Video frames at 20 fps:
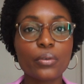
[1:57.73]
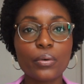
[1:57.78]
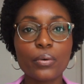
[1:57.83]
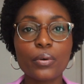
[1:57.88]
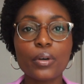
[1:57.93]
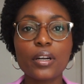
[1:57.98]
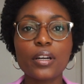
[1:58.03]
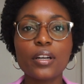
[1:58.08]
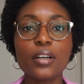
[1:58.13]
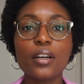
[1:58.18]

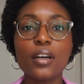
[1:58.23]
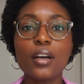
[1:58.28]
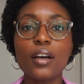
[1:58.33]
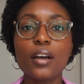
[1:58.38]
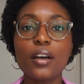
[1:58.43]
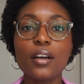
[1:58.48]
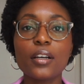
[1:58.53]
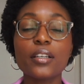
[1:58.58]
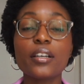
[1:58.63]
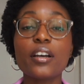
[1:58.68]
or
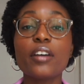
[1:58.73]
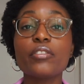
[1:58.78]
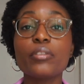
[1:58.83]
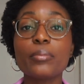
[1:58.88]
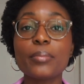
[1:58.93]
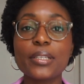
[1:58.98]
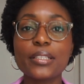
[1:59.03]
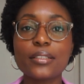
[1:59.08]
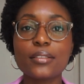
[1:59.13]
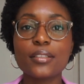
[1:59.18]

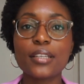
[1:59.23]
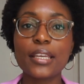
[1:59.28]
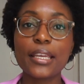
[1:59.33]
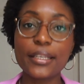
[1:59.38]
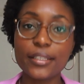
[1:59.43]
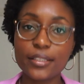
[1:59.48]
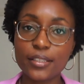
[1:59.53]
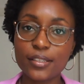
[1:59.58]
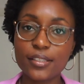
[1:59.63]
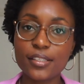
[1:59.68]
government
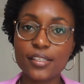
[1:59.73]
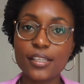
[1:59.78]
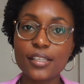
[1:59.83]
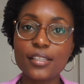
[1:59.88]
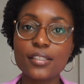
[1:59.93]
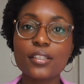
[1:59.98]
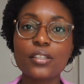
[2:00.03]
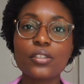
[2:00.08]
agencies.